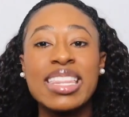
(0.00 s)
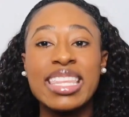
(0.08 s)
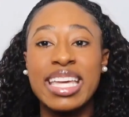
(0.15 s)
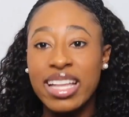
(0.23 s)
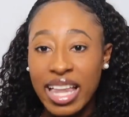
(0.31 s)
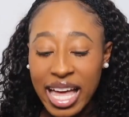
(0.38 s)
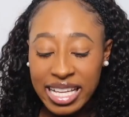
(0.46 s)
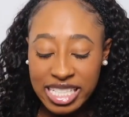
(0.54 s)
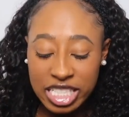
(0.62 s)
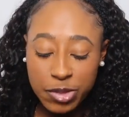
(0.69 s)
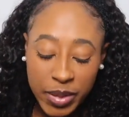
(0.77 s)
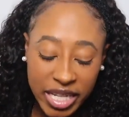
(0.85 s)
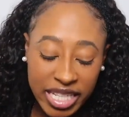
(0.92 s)
The classic
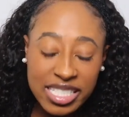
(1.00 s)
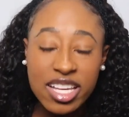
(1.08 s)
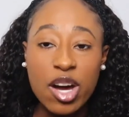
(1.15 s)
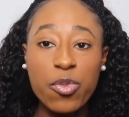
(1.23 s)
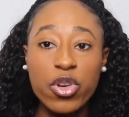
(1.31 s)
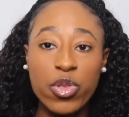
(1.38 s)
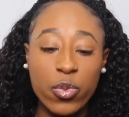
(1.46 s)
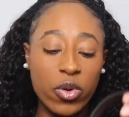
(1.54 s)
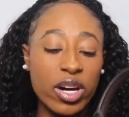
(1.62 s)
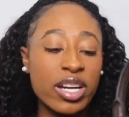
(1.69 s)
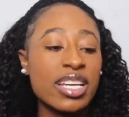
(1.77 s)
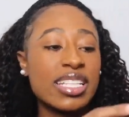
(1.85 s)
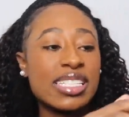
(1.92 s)
Speedies come with
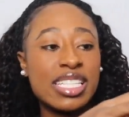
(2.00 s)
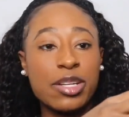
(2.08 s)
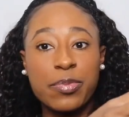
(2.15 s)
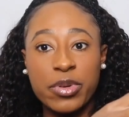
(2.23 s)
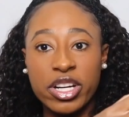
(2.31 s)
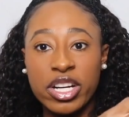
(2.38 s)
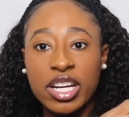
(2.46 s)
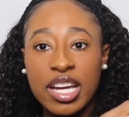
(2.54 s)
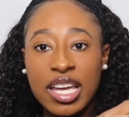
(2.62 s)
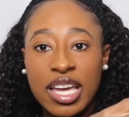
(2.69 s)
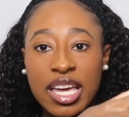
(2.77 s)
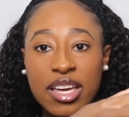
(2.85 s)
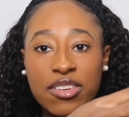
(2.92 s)
one zipper
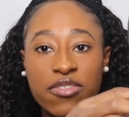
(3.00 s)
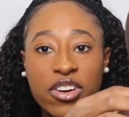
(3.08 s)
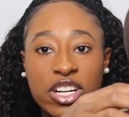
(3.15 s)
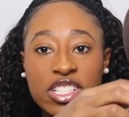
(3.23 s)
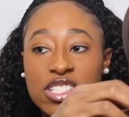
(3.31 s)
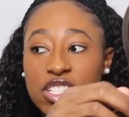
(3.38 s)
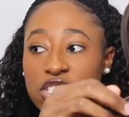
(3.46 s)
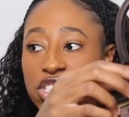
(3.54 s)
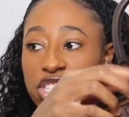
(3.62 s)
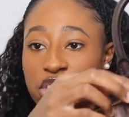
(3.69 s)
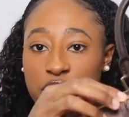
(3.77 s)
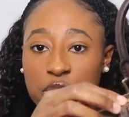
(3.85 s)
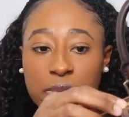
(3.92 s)
versus
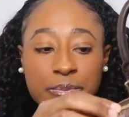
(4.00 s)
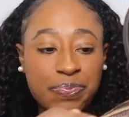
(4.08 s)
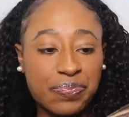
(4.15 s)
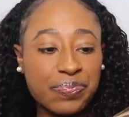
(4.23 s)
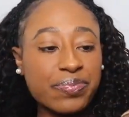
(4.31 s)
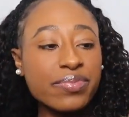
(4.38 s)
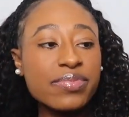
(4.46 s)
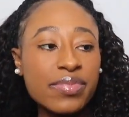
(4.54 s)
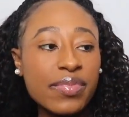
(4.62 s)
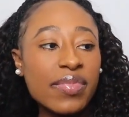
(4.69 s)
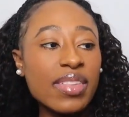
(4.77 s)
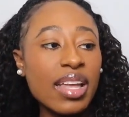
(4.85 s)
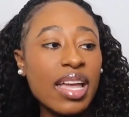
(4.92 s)
two.
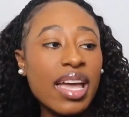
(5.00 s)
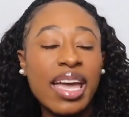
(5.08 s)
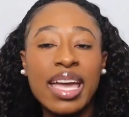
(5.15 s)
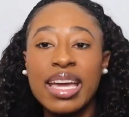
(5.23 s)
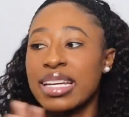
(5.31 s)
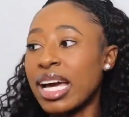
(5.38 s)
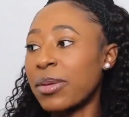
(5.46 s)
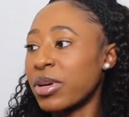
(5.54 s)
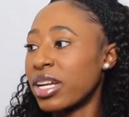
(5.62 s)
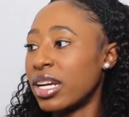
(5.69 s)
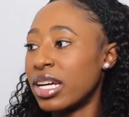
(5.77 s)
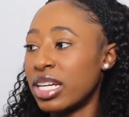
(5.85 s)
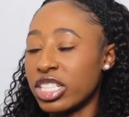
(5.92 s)
And I'm
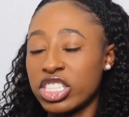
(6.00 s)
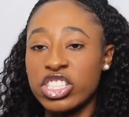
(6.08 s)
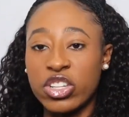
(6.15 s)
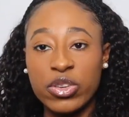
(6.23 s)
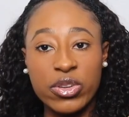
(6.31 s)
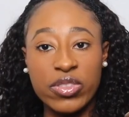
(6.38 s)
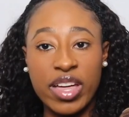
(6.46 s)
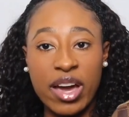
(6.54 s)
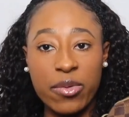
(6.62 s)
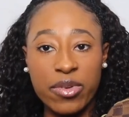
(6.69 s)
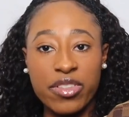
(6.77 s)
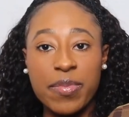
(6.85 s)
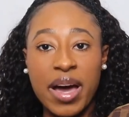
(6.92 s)
gonna show you
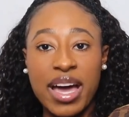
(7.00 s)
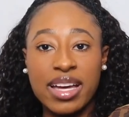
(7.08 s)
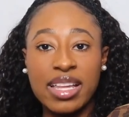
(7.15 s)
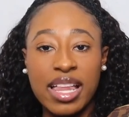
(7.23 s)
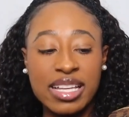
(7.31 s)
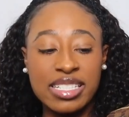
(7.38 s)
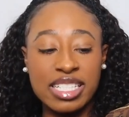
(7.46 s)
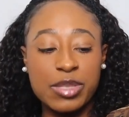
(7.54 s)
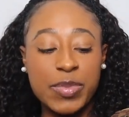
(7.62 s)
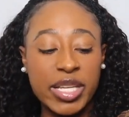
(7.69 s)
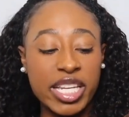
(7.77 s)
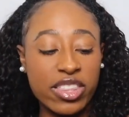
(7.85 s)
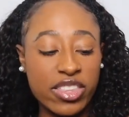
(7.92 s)
that with my classic
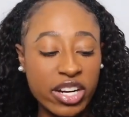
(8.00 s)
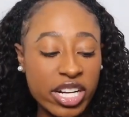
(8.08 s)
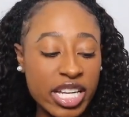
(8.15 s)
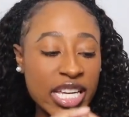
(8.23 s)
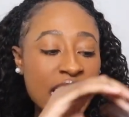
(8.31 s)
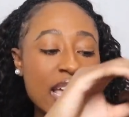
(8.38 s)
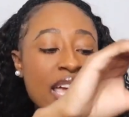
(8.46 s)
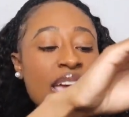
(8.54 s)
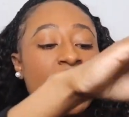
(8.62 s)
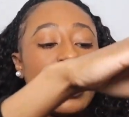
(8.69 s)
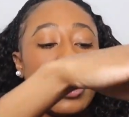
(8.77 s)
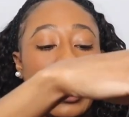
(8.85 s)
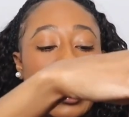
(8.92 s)
Speedy 30.
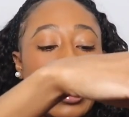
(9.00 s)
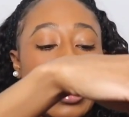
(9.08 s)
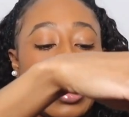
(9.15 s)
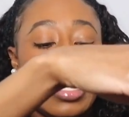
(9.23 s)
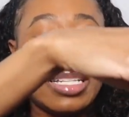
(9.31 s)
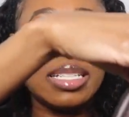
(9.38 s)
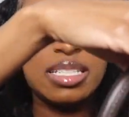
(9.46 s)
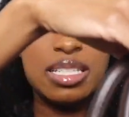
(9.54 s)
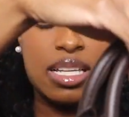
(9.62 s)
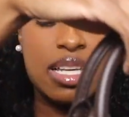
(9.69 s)
And